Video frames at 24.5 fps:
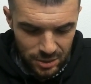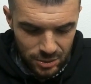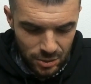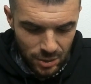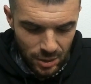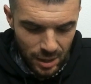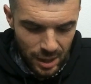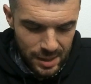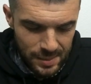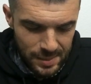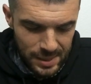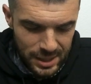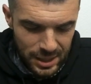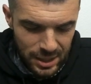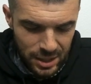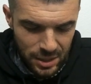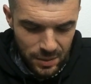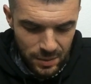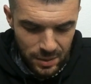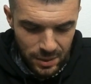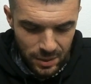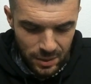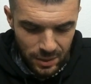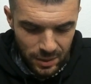trying to be
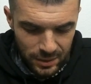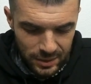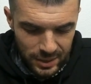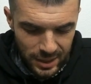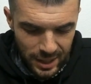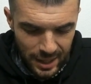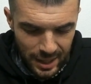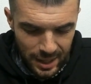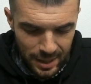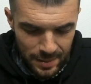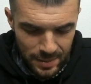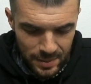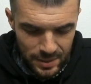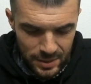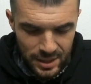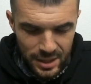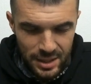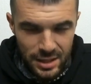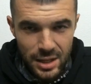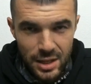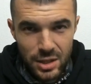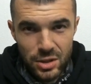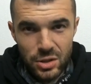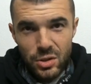cute at all times
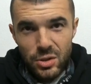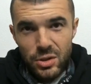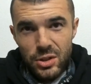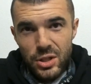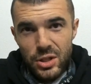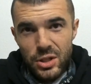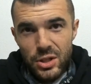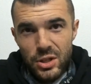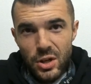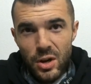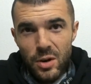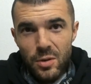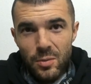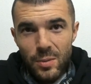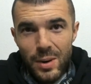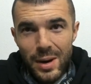and then she'll just start